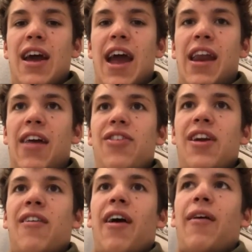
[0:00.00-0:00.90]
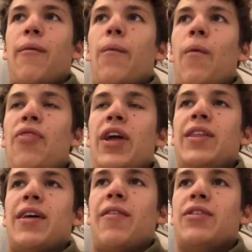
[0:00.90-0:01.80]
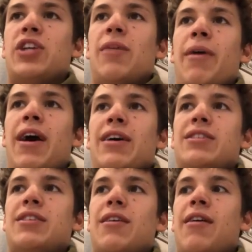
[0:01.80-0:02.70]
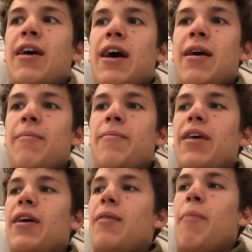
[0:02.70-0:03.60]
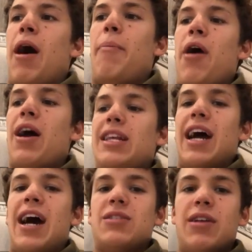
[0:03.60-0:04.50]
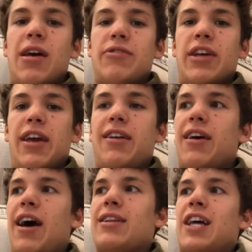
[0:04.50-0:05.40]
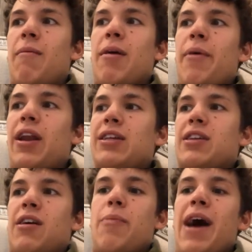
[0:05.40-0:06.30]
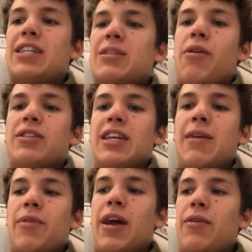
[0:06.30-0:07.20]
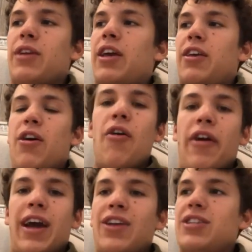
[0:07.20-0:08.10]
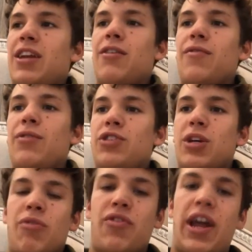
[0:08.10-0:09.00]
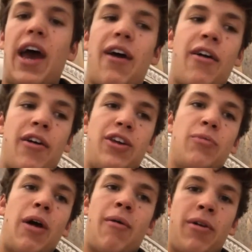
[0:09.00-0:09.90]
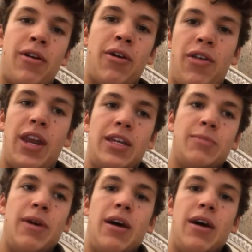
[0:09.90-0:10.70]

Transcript: and I think like one thing that legitimized um, my podcast was I was like, I tell my buddies like on the basketball team that I was like, yo, like I just interviewed Jimmer Fredette, or like you probably wouldn't know who that is, but